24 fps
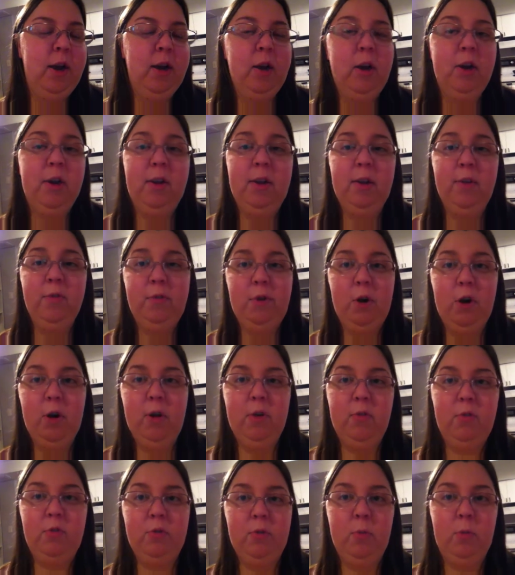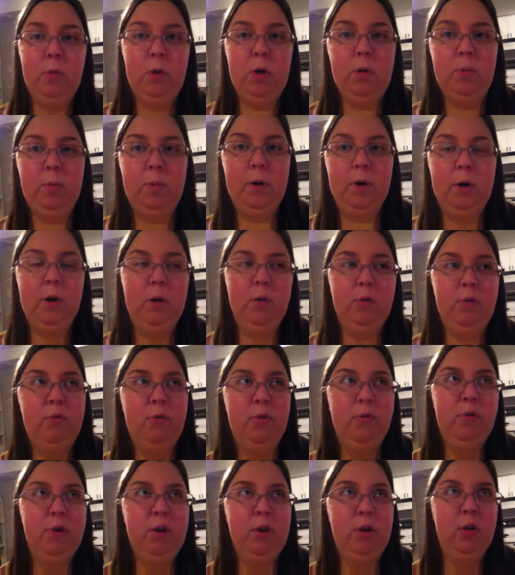I got a gift card for Walmart,
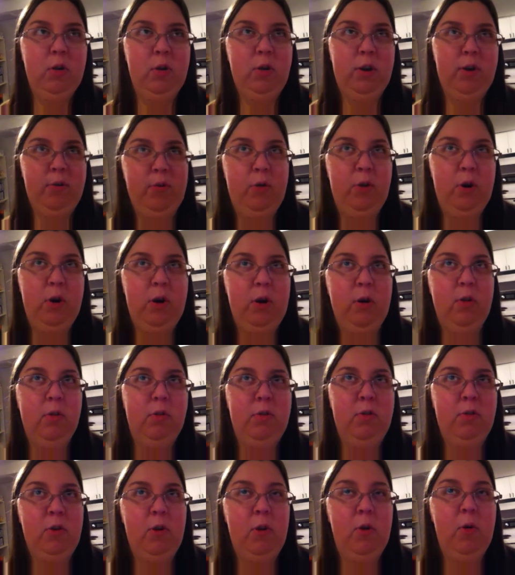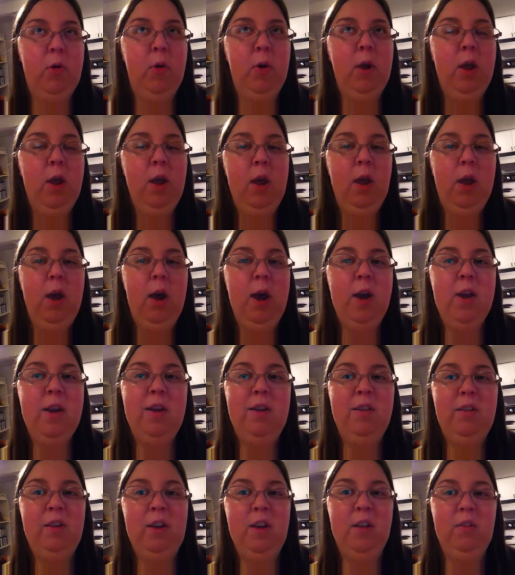$50 gift card. So I
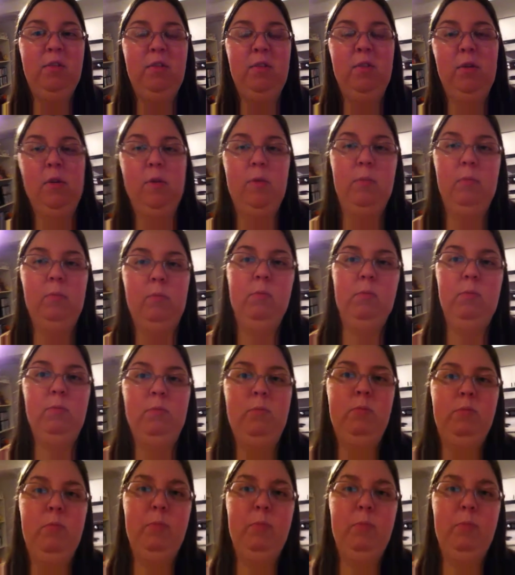need to get some